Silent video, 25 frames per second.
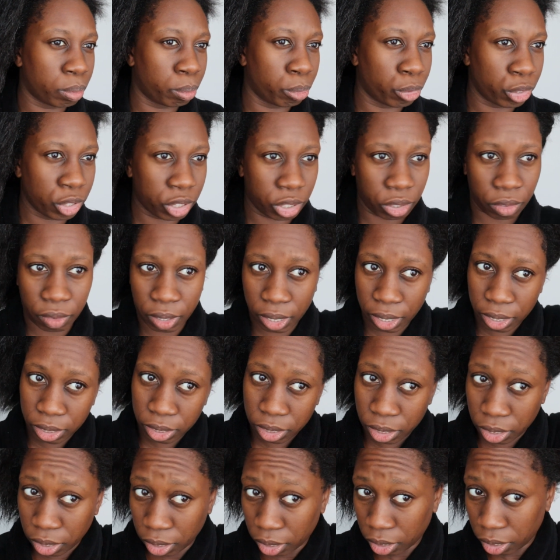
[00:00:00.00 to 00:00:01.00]

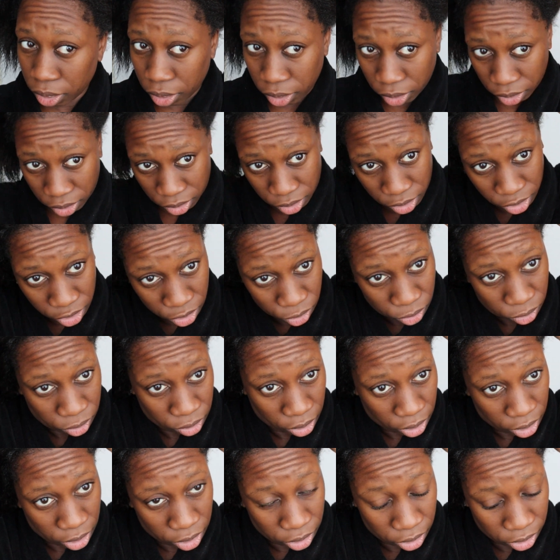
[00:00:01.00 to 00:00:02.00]
moisturized. This
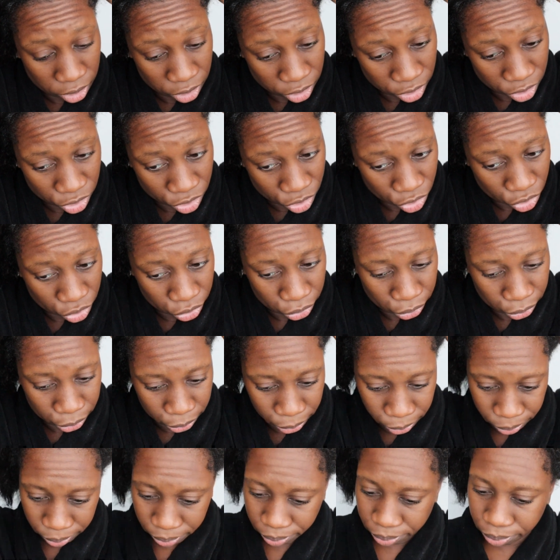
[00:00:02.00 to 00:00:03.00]
side is
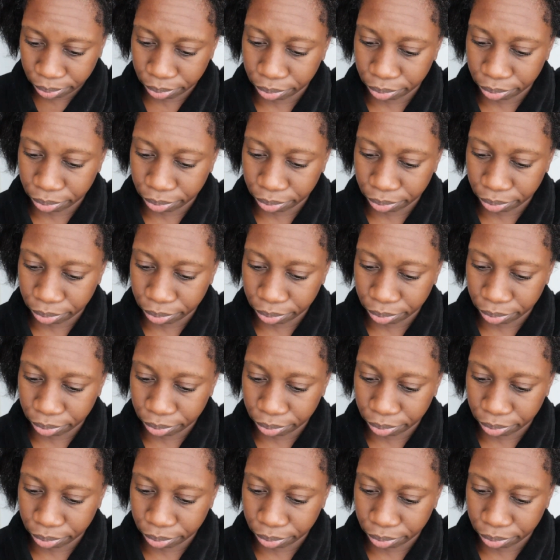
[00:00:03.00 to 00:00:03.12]
still.